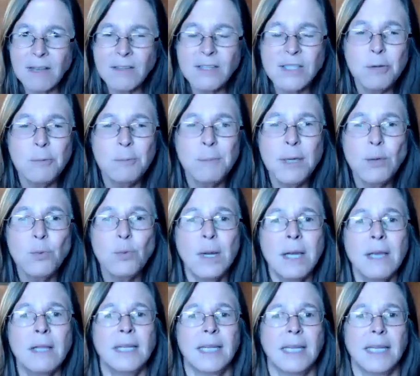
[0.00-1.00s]
So be
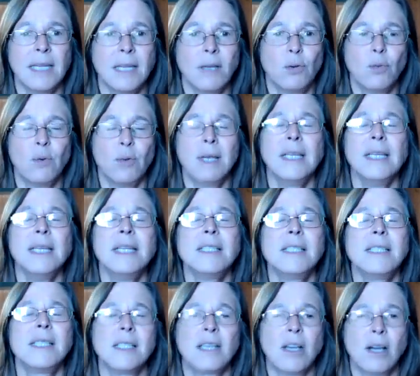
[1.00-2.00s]
willing
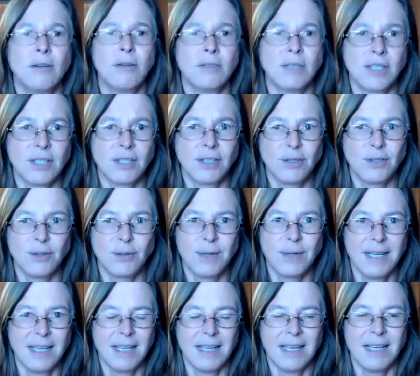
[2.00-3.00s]
to go to
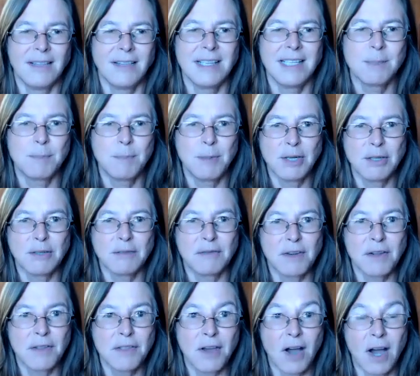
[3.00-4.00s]
these
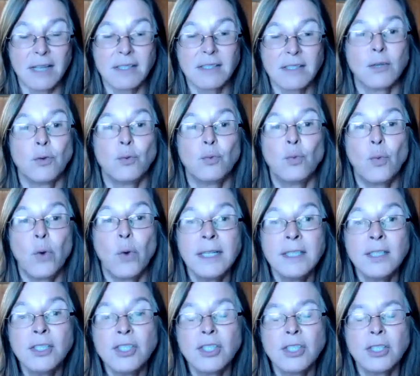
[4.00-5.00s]
beautiful thoughts. So
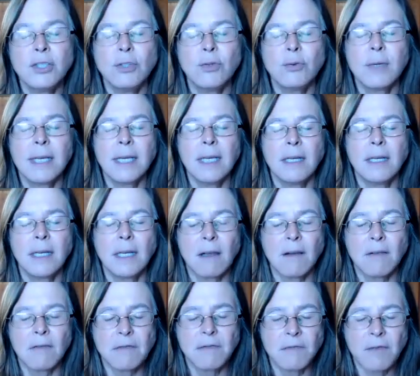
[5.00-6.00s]
once you can
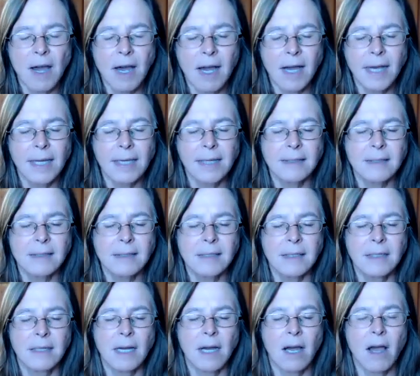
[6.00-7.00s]
find
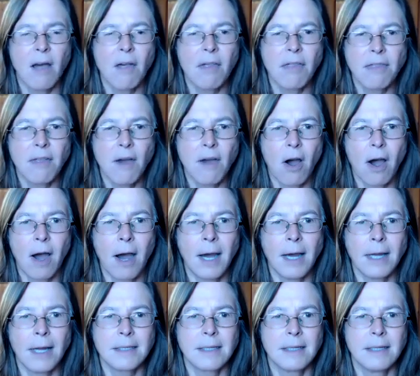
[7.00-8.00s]
a
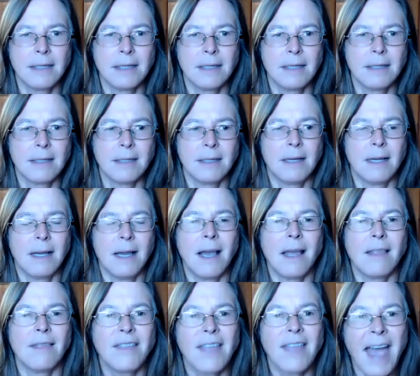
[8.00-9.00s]
thought,
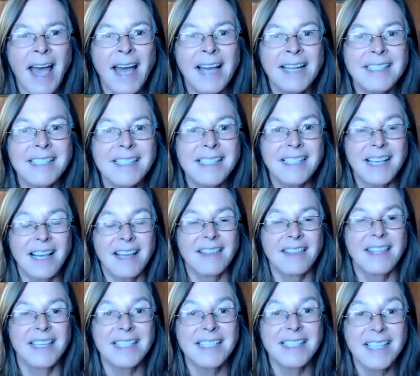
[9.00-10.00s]
that's
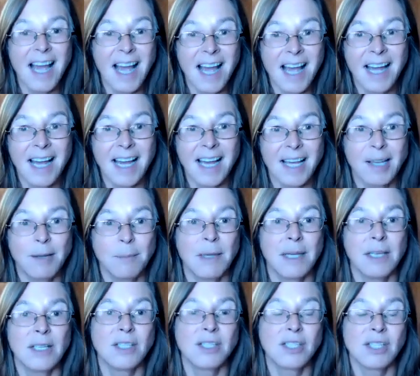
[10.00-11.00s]
the time
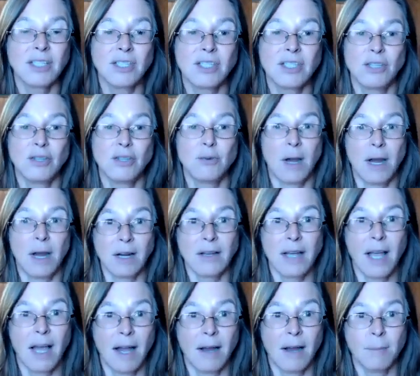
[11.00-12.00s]
to do our
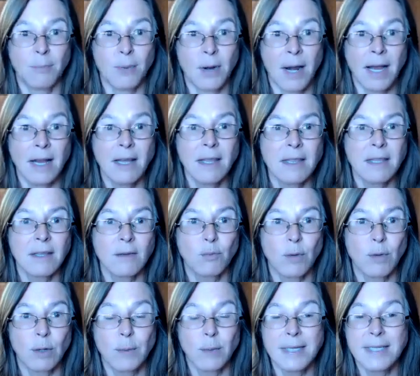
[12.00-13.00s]
calm breath,
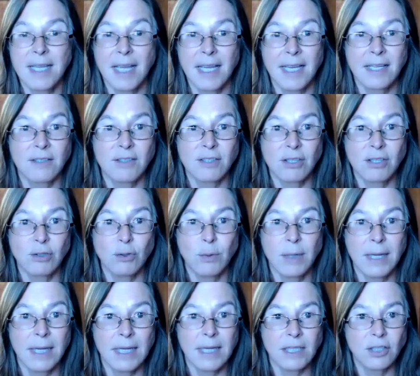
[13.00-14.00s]
where we take
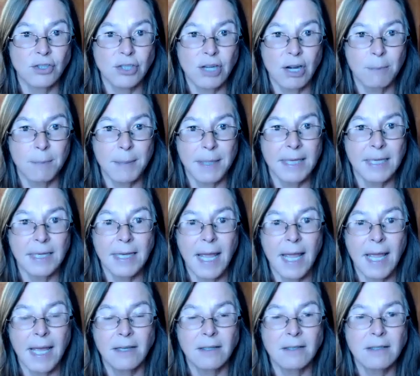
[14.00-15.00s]
two sharp
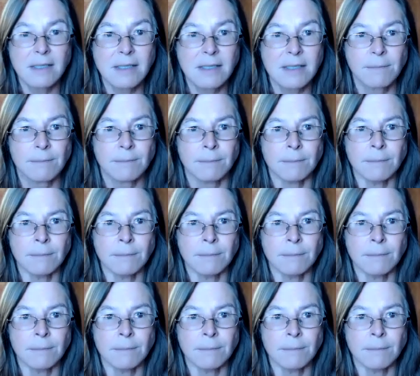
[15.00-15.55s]
inhales